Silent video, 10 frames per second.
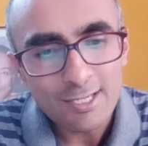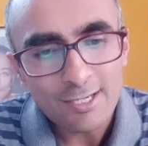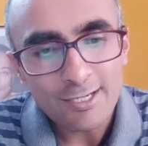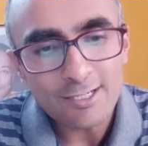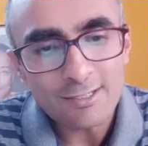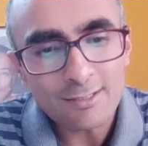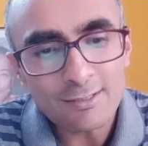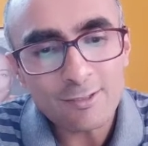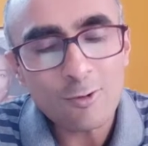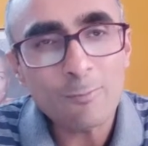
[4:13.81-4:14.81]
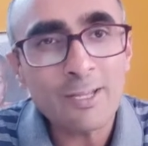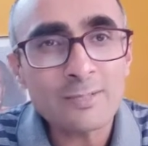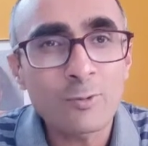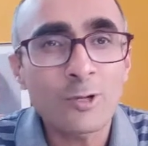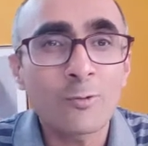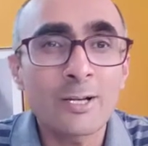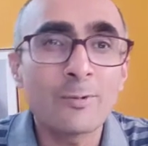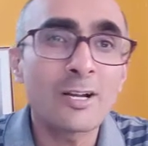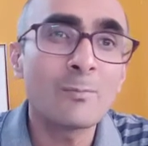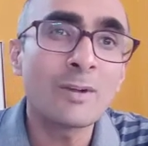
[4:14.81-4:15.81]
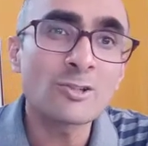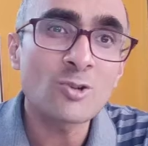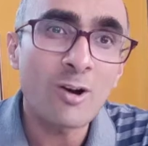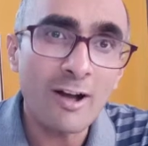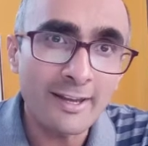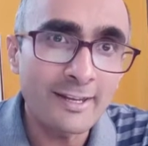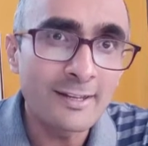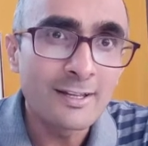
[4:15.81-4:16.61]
the complex molecular weight become much high.